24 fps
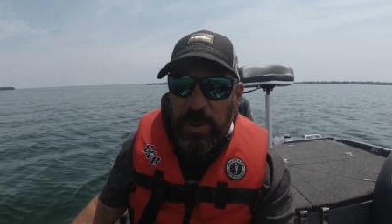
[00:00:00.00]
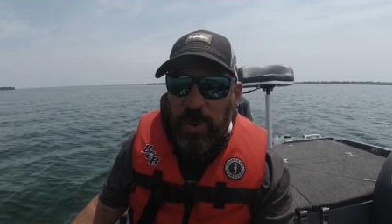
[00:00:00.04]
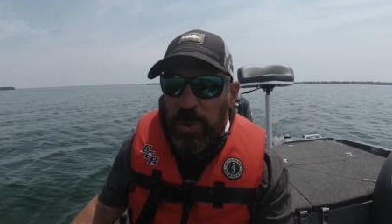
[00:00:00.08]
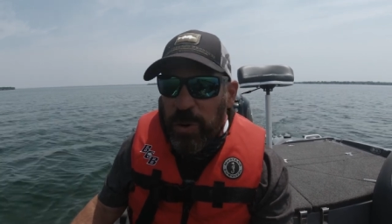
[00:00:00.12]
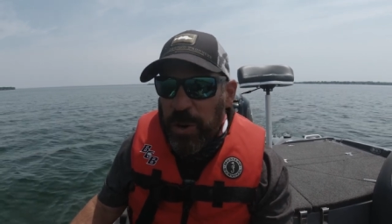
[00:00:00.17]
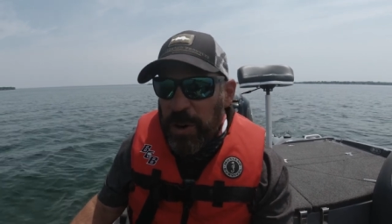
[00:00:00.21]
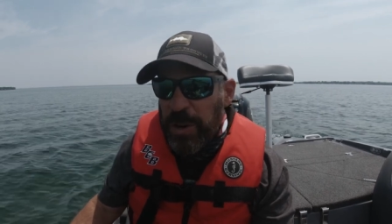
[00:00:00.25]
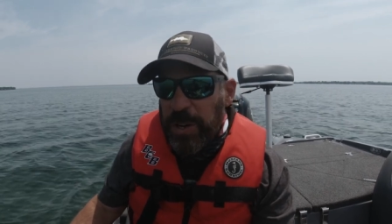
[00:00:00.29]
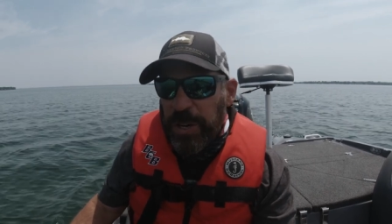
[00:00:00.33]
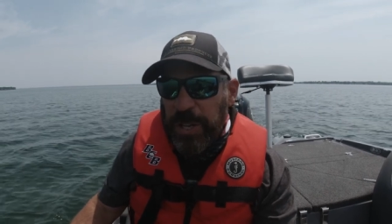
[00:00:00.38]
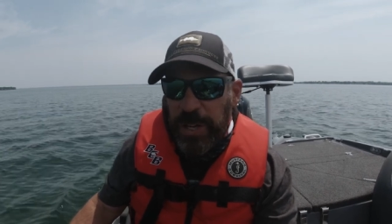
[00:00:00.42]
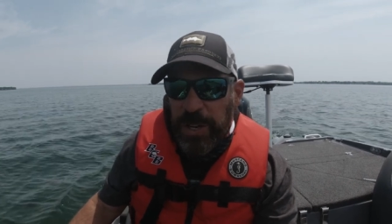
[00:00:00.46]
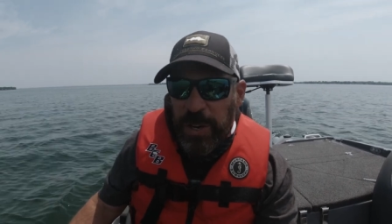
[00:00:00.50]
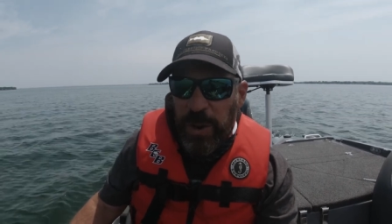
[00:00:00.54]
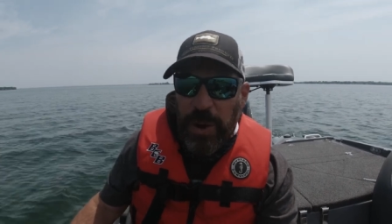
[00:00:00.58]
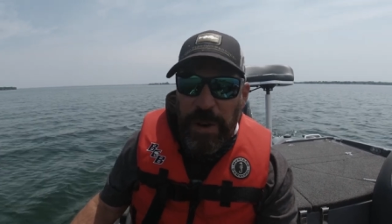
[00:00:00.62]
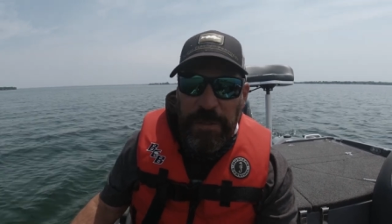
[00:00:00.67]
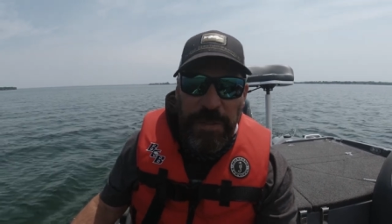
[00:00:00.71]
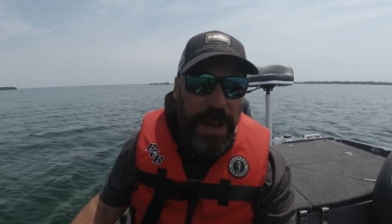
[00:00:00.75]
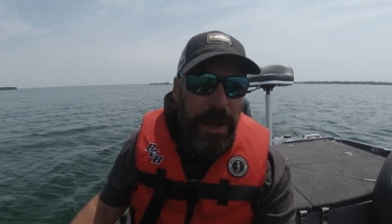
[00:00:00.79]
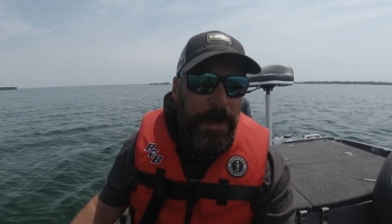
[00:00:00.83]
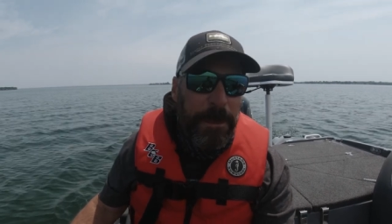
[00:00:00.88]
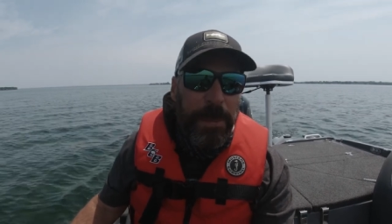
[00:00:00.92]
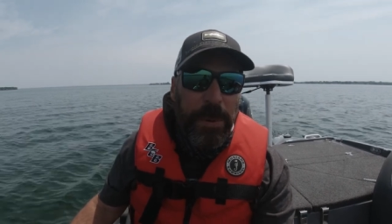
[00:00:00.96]
or, you know,
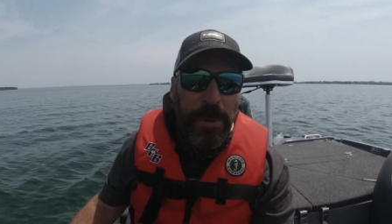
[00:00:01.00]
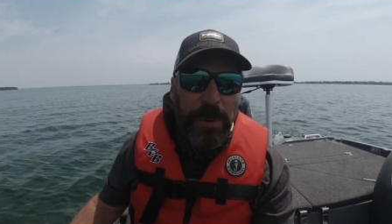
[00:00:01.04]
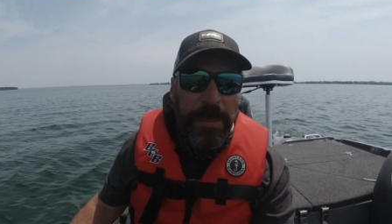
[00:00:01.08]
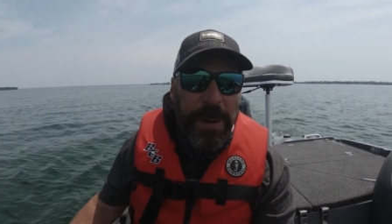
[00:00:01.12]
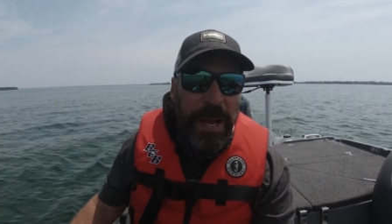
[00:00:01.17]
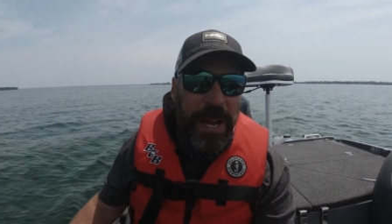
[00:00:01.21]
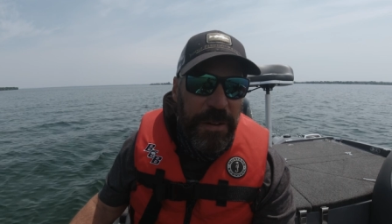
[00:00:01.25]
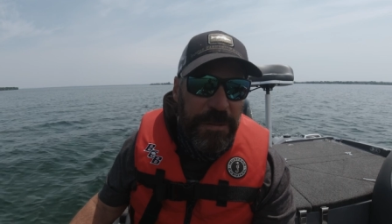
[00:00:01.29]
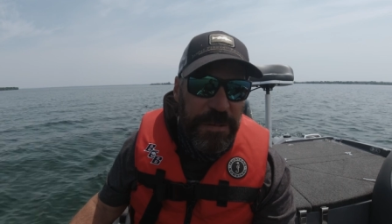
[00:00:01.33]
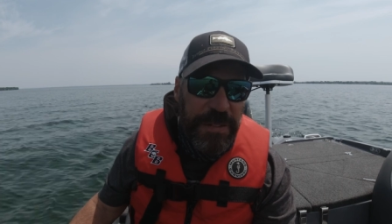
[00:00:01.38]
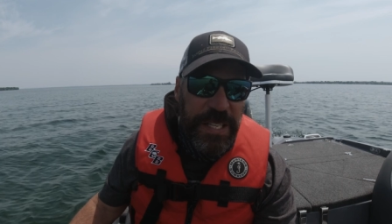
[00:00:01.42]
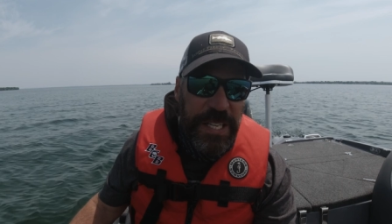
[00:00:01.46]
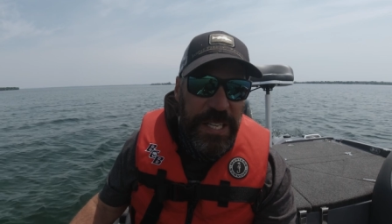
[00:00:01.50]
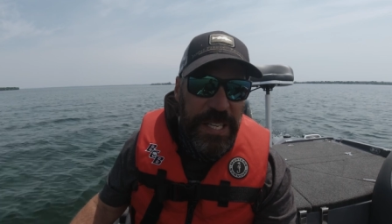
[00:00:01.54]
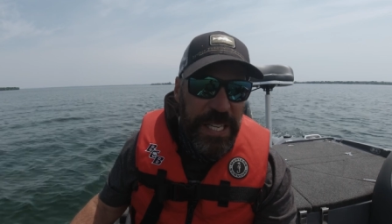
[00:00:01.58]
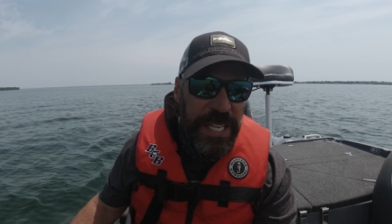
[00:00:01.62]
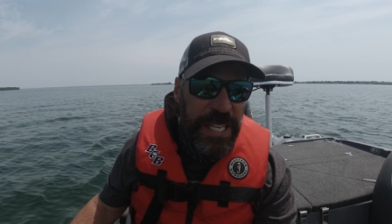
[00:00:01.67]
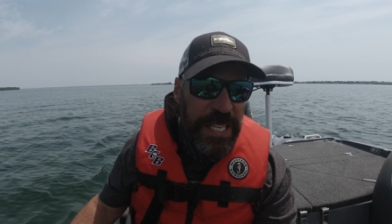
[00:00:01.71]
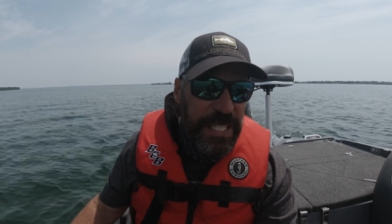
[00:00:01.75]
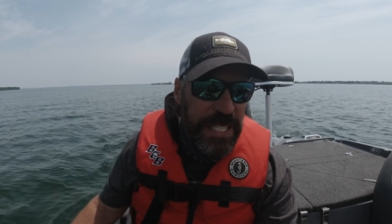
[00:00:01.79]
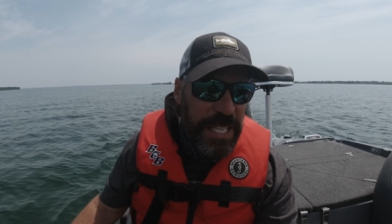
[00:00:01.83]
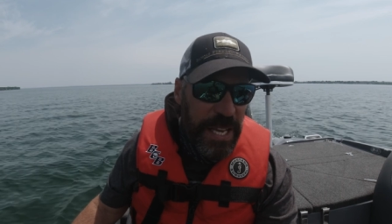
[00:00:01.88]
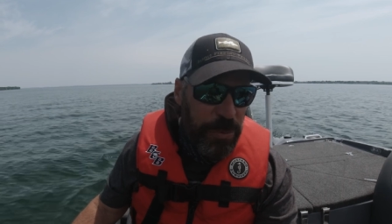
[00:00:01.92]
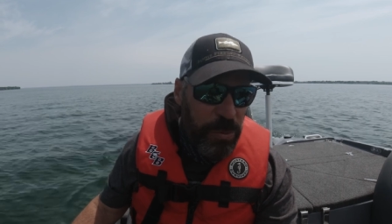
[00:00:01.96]
I've had Puma
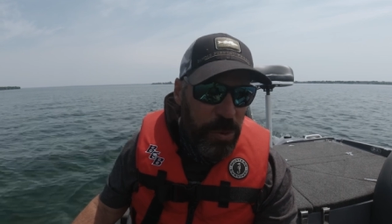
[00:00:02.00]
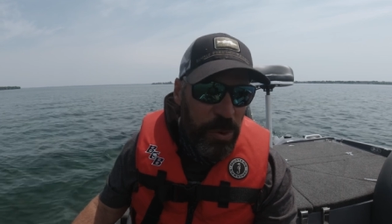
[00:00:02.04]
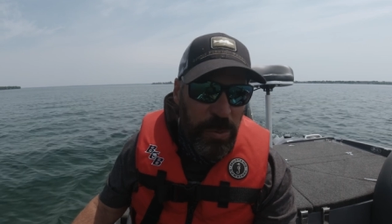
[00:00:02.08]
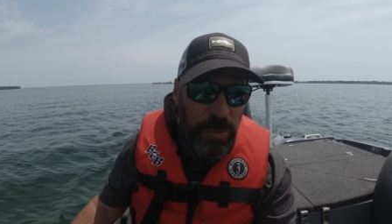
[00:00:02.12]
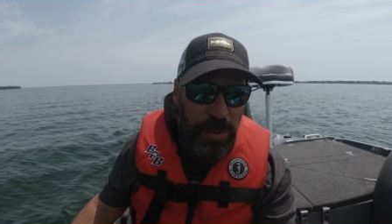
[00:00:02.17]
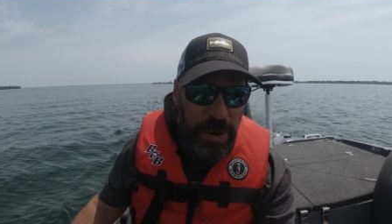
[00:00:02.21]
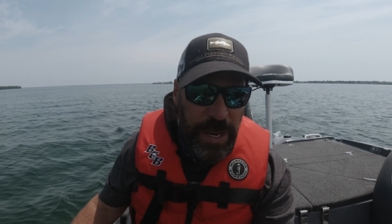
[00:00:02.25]
FTDs that will